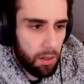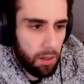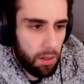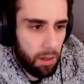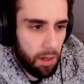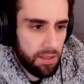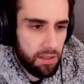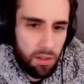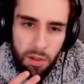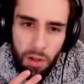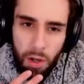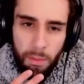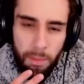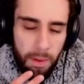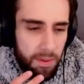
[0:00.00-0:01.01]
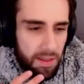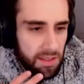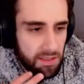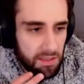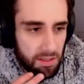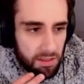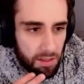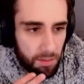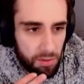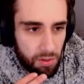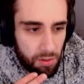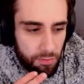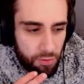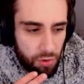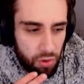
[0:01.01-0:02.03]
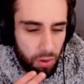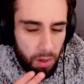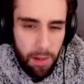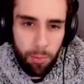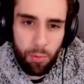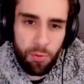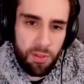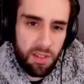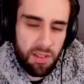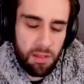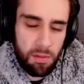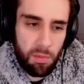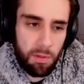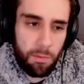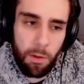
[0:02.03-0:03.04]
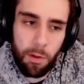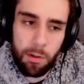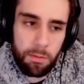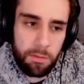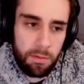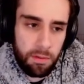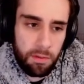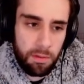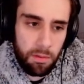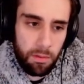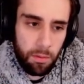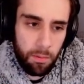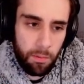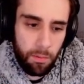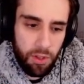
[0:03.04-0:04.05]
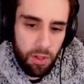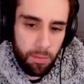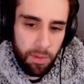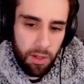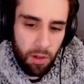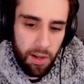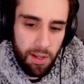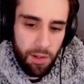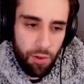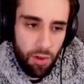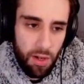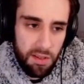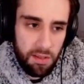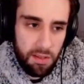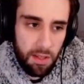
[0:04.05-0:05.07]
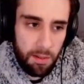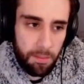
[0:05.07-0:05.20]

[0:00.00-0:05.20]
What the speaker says: I don't know, maybe there's some sort of tribal system involved, which could be quite interesting.